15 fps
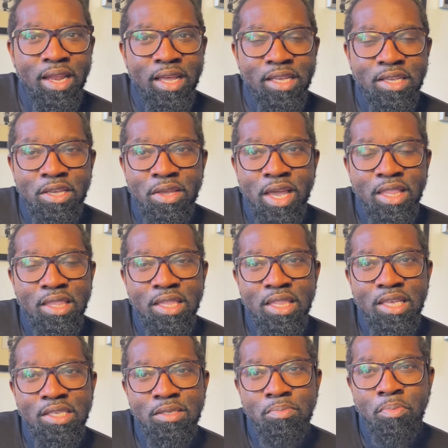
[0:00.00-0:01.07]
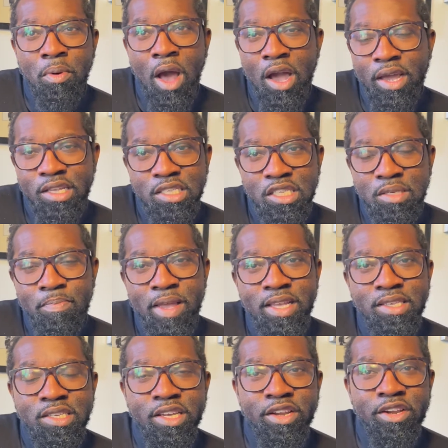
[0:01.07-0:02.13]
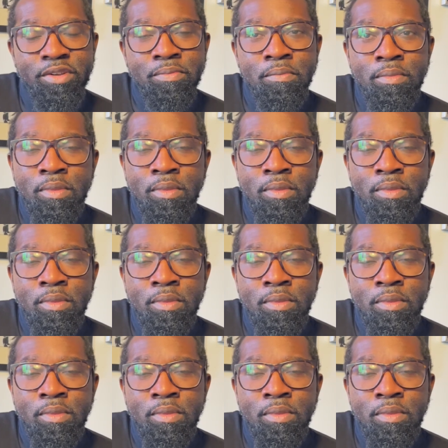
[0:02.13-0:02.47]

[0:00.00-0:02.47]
Like you get into these pockets of space here,